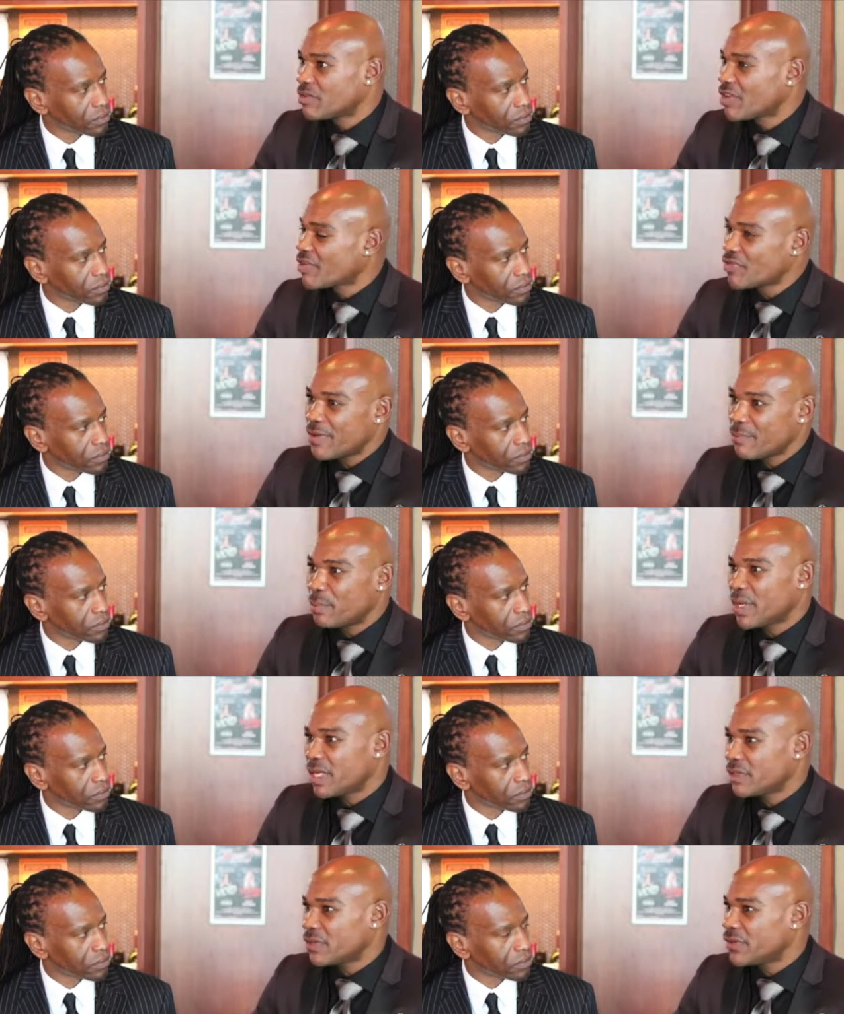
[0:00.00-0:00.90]
Speaker 1: nothing
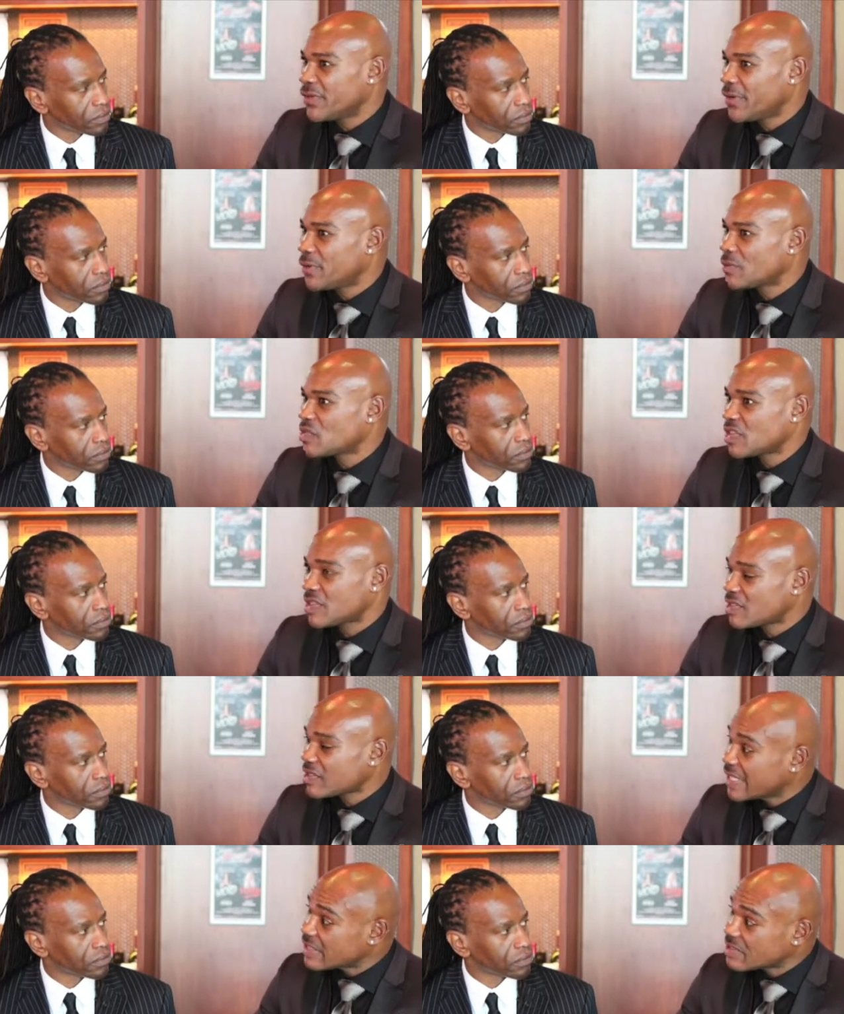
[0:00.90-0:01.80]
but you know
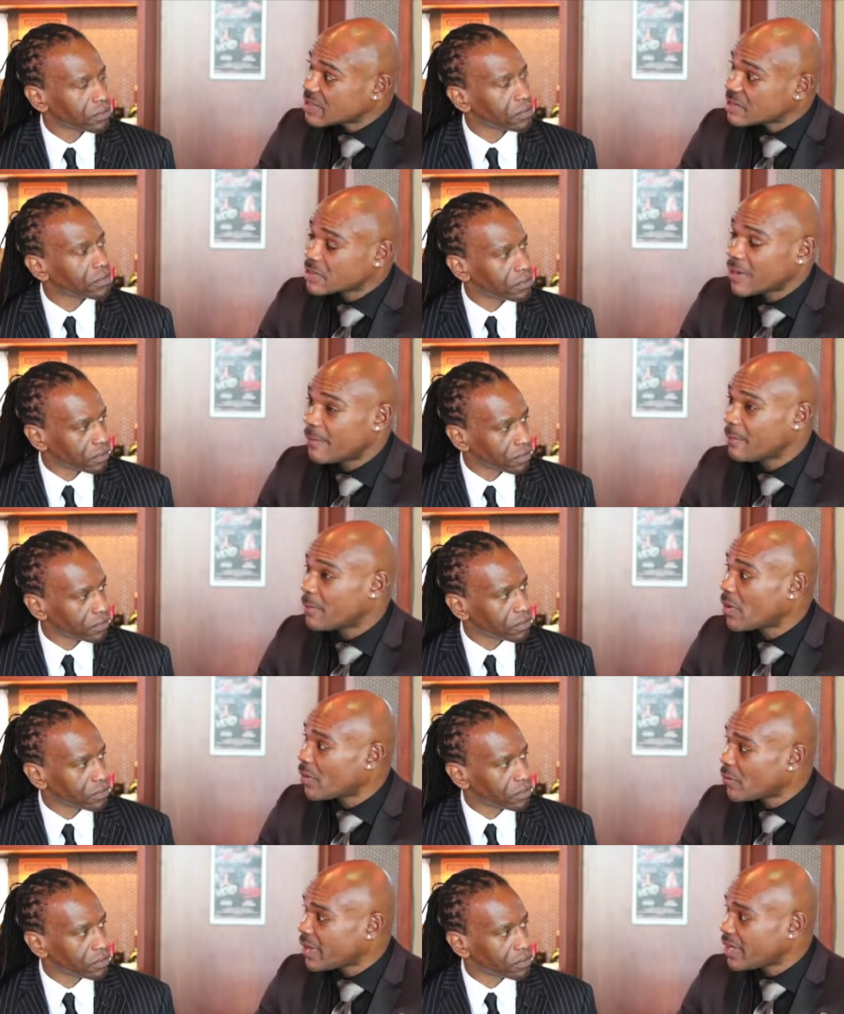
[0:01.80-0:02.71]
success has mm-hmm. come mm-hmm.
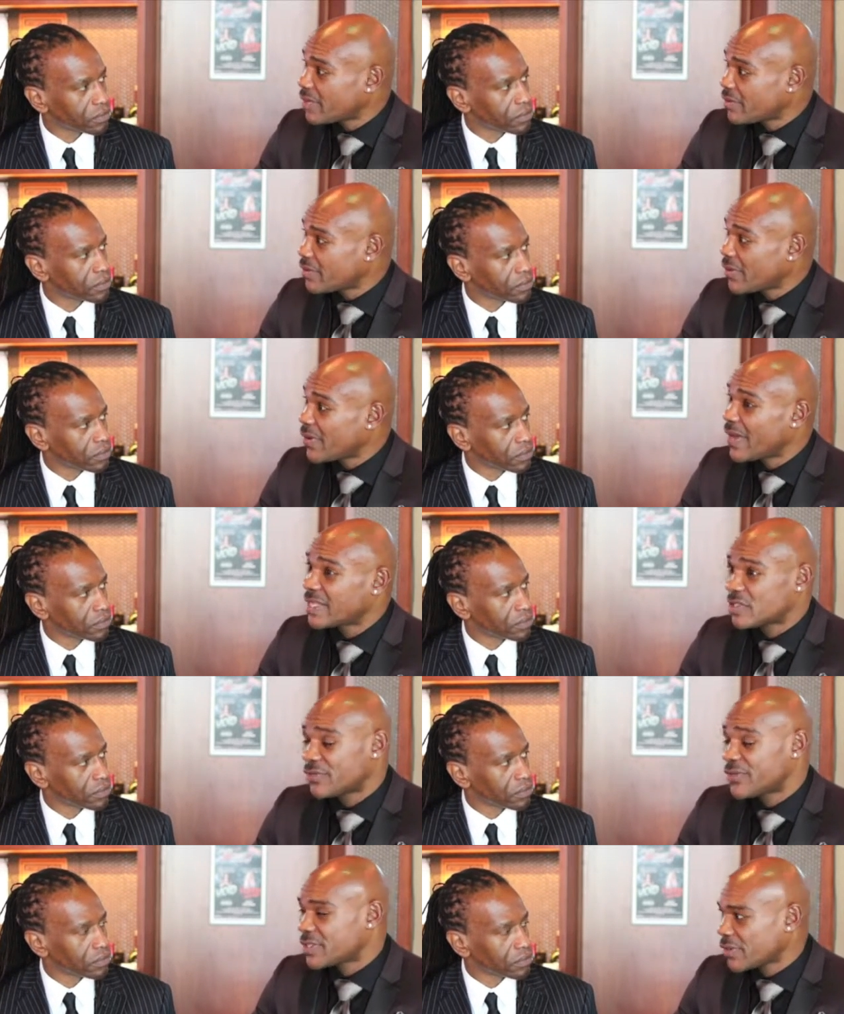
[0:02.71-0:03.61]
our way. You know,
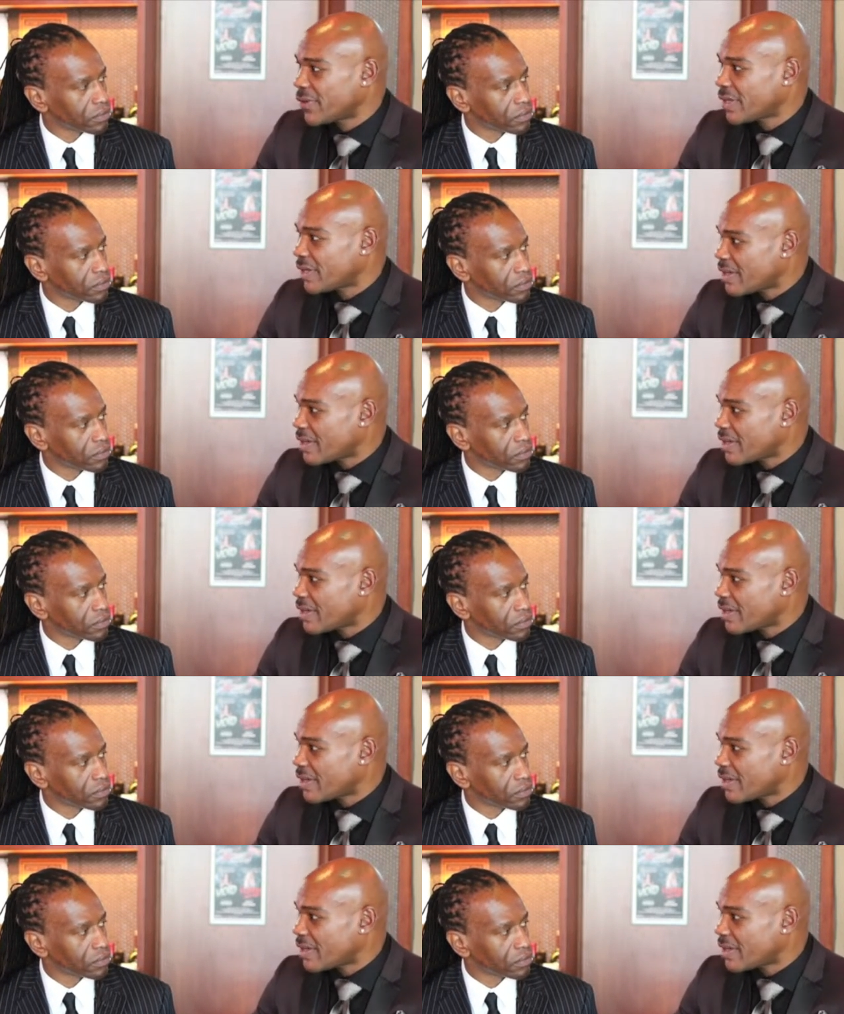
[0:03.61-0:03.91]
as a result of